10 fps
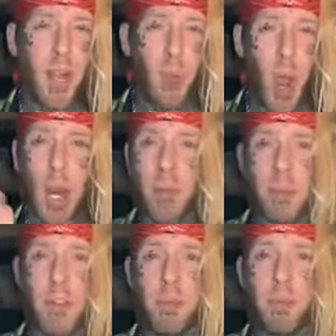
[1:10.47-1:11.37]
I don't think
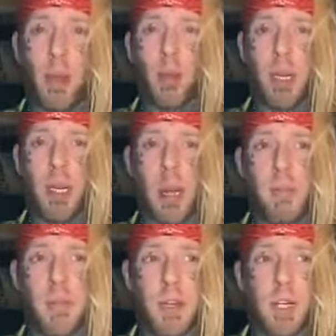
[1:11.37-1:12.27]
we've broken a
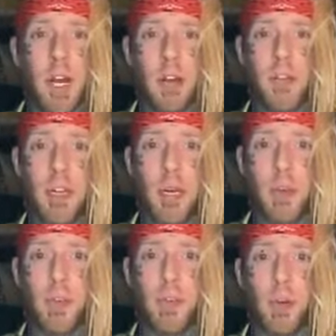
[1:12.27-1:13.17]
million on a video in
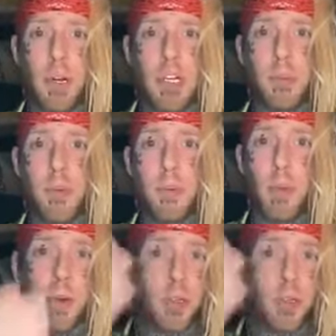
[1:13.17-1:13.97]
four days before.